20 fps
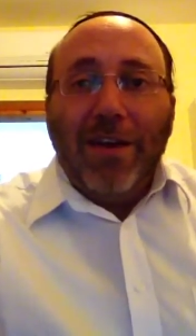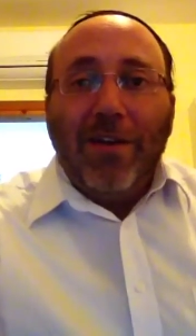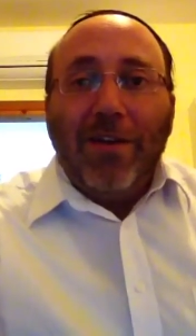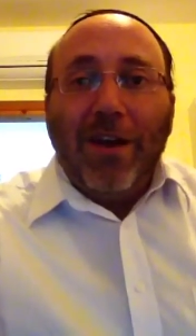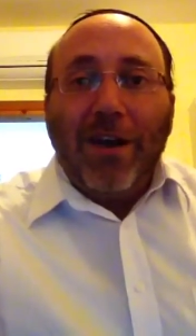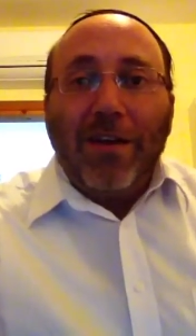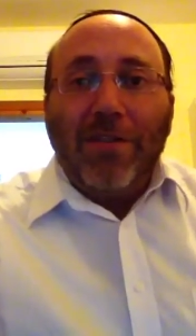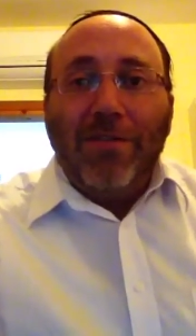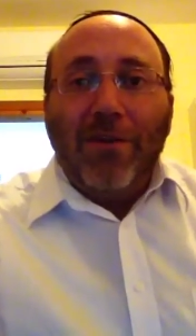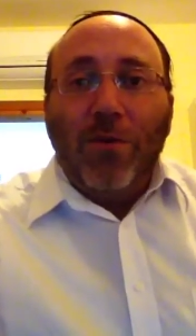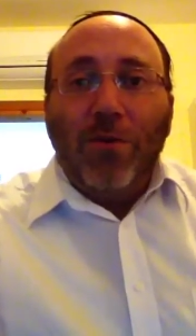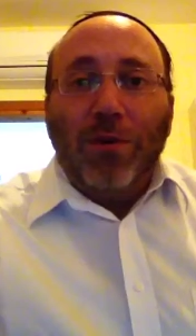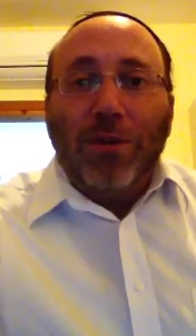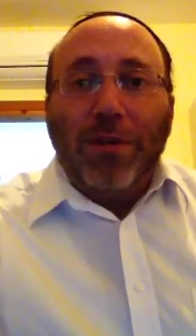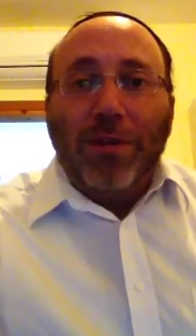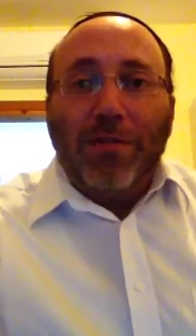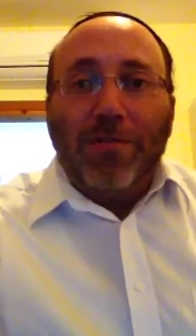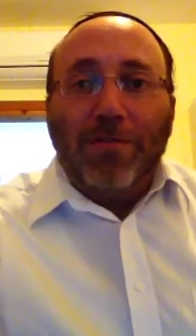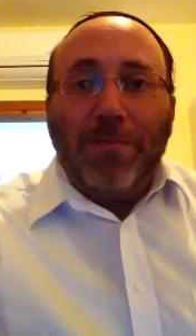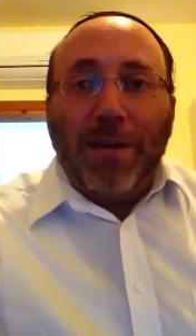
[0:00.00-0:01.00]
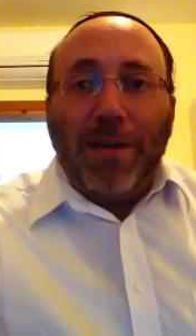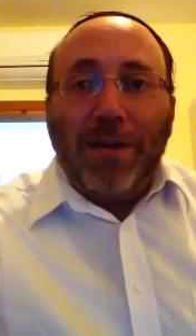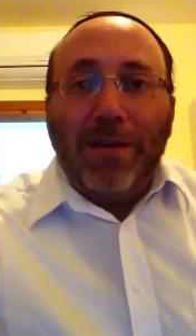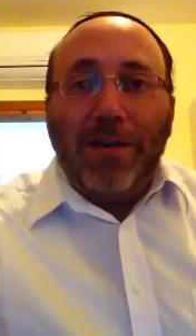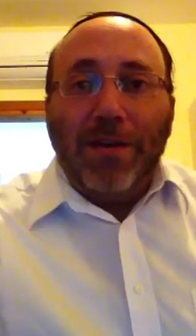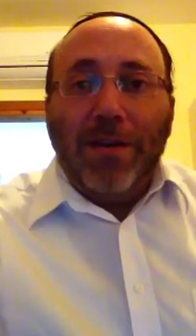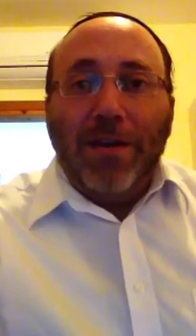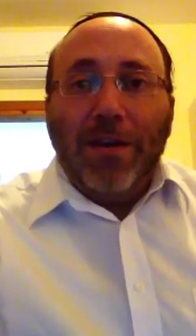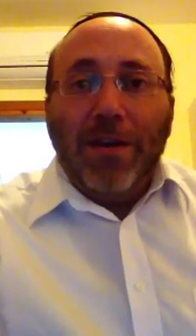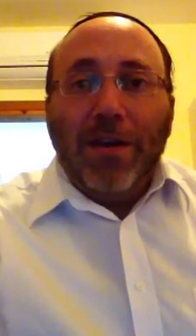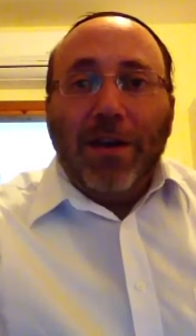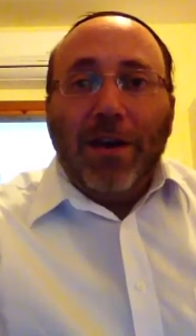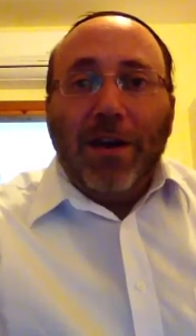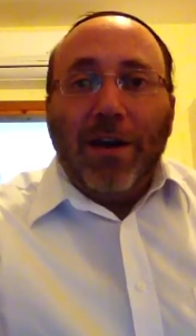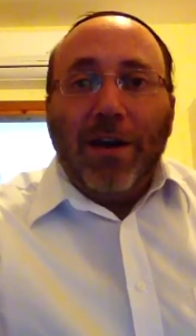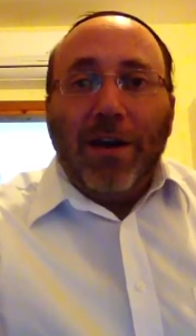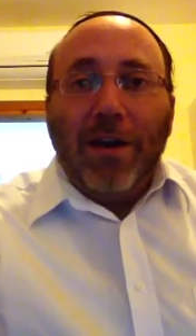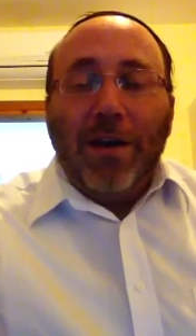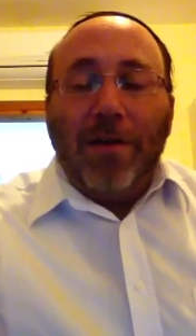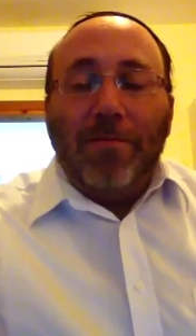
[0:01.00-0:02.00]
right? Don't leave me.
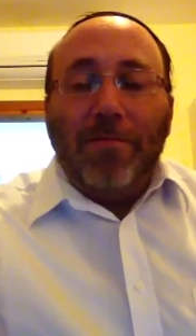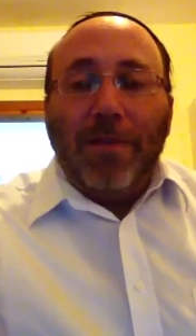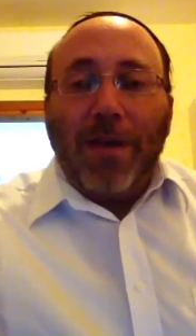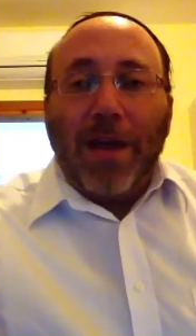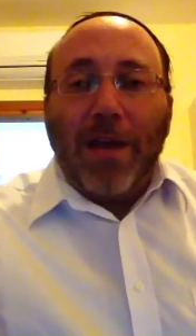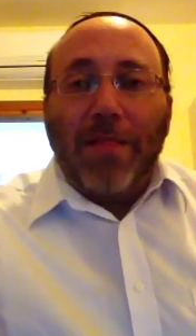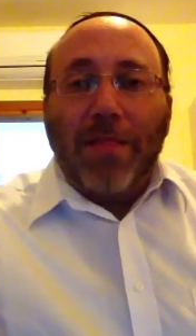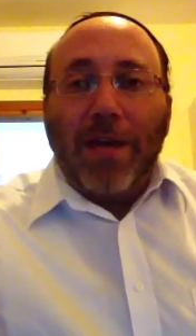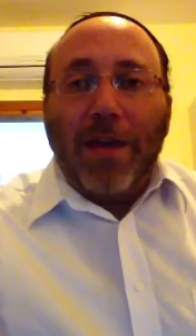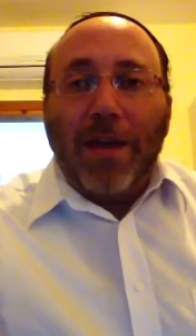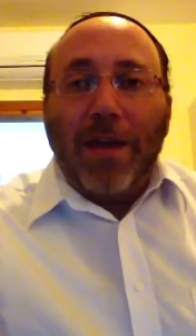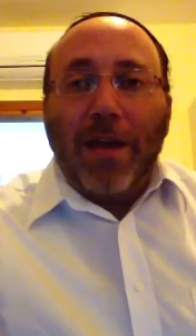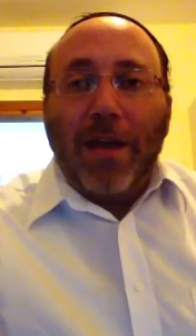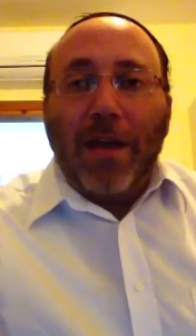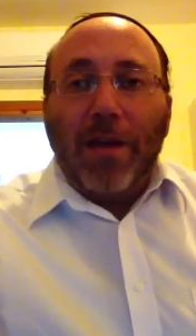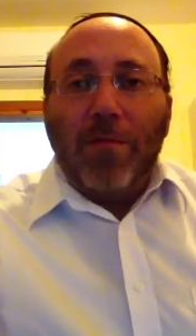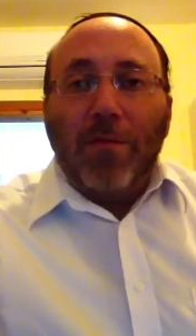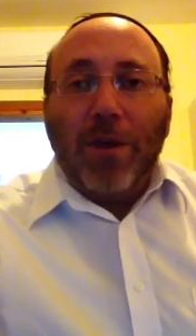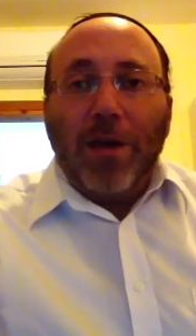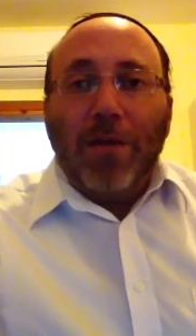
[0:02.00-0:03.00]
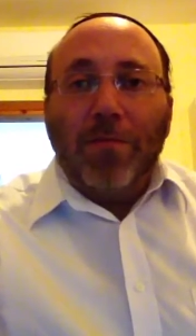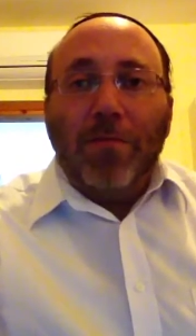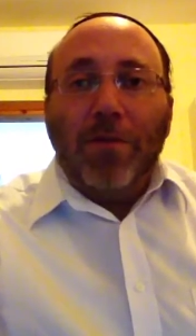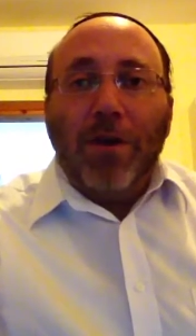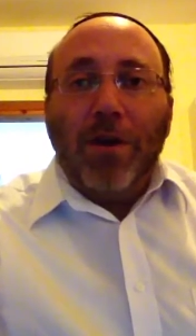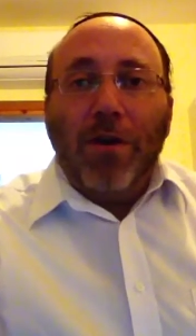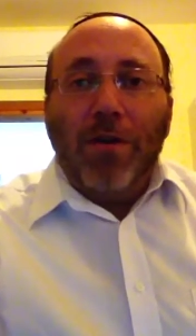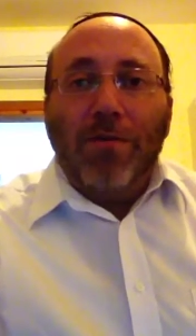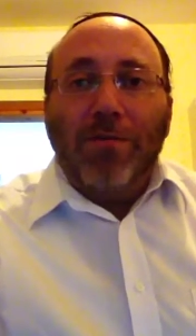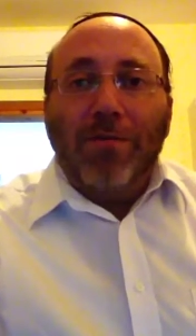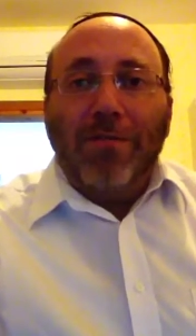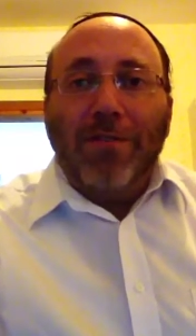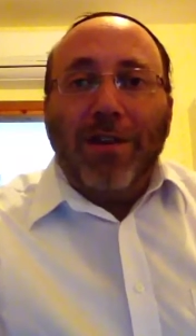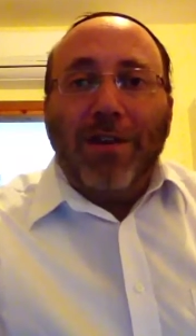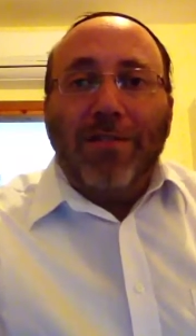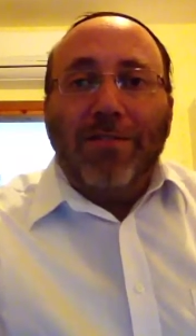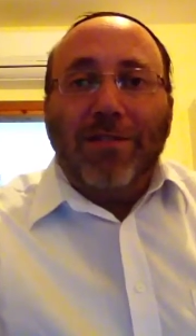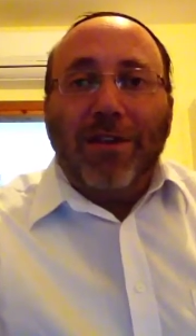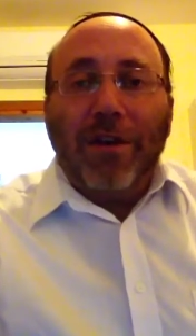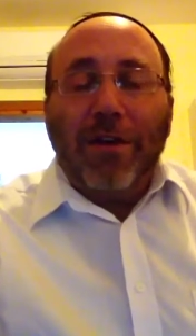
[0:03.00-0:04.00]
And then Abraham goes and
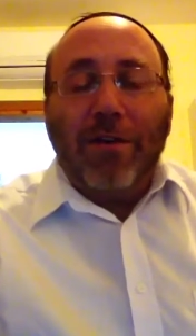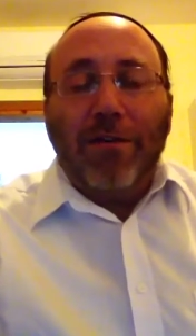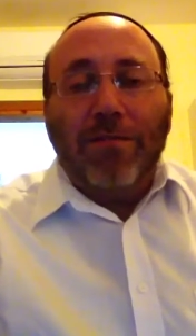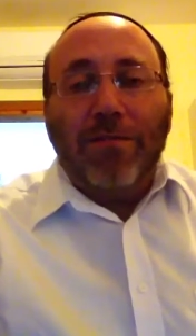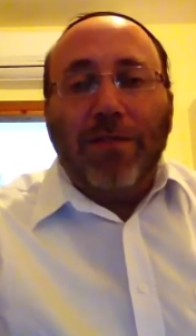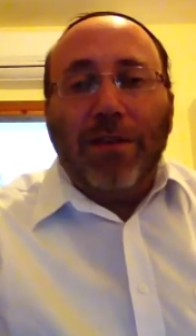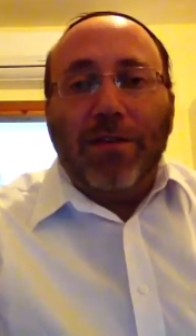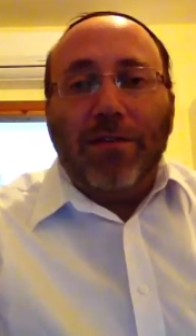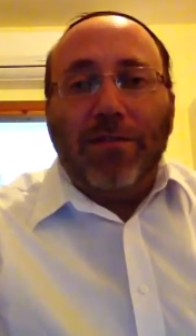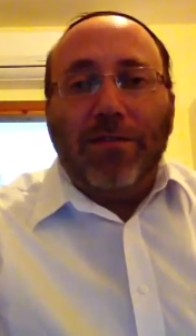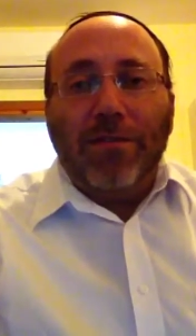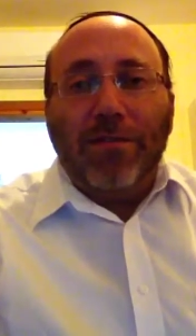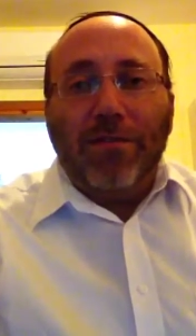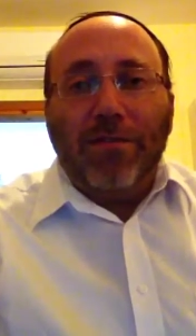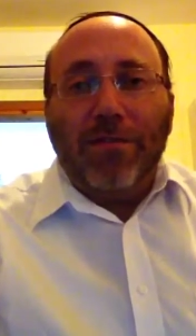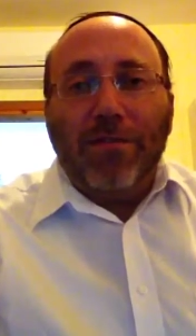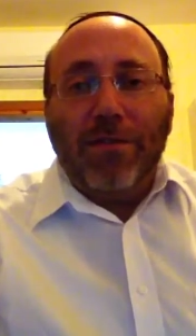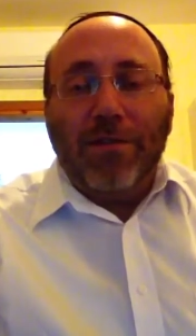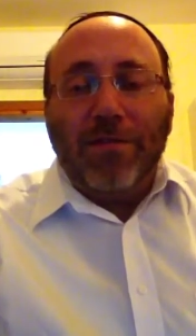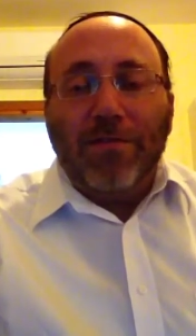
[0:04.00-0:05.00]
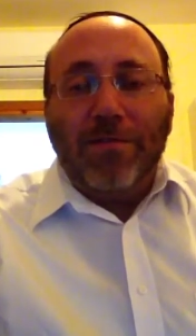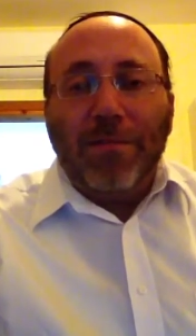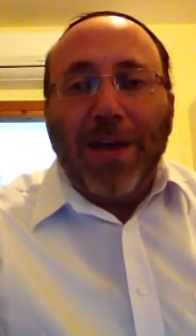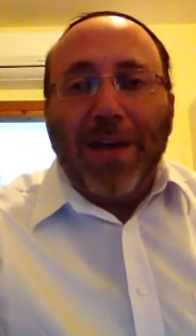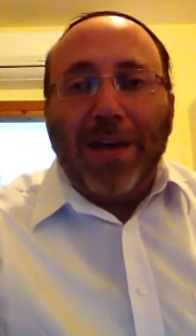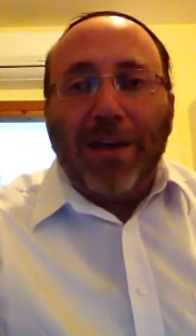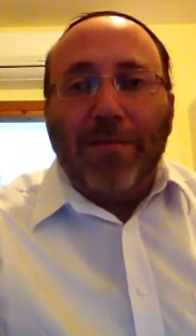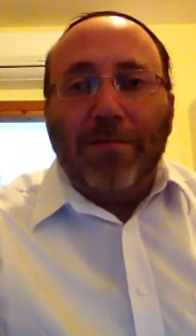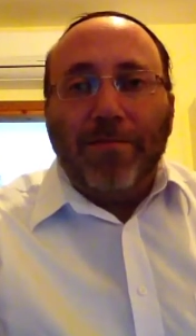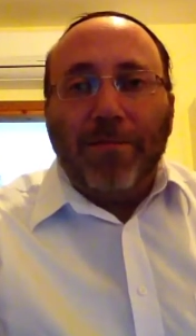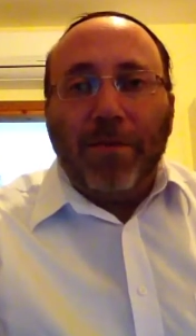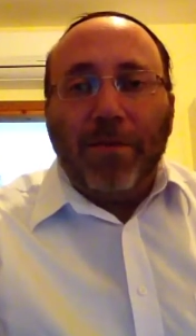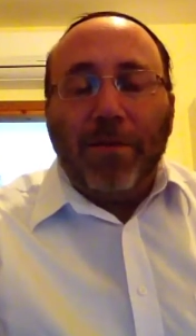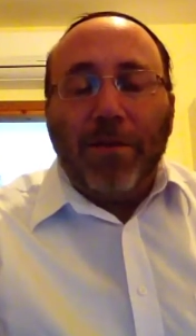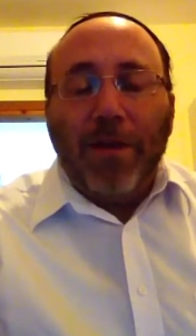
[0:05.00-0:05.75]
takes care of these men.